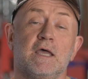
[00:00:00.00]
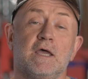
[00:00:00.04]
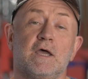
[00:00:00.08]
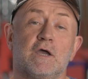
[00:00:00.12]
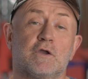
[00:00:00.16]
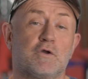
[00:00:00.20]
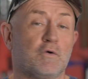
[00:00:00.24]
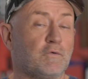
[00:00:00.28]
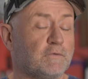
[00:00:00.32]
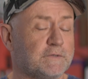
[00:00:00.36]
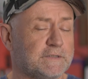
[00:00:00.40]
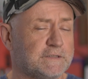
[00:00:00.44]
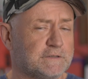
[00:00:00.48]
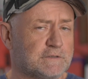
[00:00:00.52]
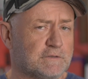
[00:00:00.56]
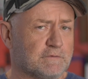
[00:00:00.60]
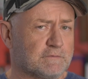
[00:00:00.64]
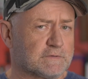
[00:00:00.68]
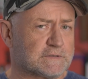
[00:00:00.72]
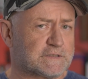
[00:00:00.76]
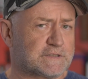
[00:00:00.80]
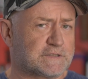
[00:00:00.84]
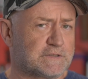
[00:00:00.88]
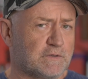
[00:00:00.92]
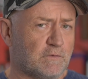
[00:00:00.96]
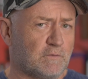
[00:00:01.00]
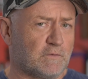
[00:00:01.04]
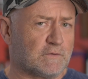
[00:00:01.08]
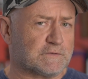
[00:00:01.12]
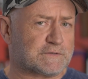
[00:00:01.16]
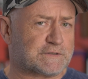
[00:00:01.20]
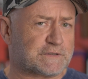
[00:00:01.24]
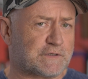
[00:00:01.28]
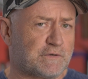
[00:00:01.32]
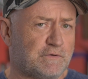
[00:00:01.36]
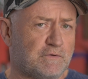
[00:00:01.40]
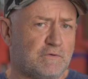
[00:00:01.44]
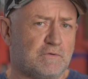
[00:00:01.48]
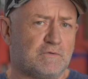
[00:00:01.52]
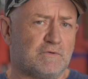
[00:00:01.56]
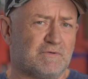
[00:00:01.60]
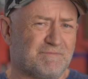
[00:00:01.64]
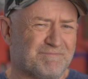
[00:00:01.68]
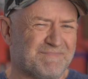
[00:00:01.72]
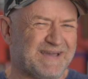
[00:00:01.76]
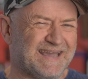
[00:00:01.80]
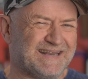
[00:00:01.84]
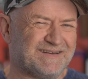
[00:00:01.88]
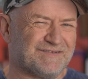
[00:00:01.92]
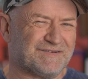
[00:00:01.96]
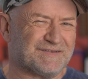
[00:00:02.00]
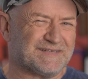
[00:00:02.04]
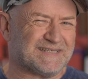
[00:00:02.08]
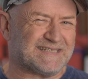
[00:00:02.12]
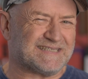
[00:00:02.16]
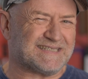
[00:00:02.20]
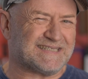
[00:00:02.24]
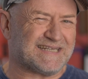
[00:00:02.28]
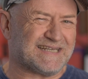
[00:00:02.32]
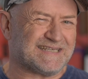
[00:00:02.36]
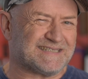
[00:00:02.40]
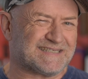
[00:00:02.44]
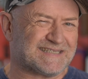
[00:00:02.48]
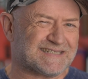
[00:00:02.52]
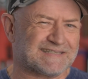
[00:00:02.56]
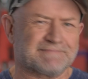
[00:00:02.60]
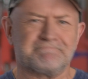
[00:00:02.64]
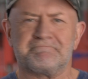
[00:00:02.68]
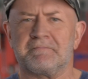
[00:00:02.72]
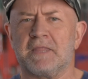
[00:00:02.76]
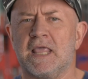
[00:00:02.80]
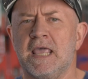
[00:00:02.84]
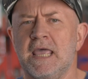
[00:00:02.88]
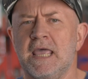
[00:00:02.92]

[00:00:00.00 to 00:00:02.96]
According to a source who may not exist,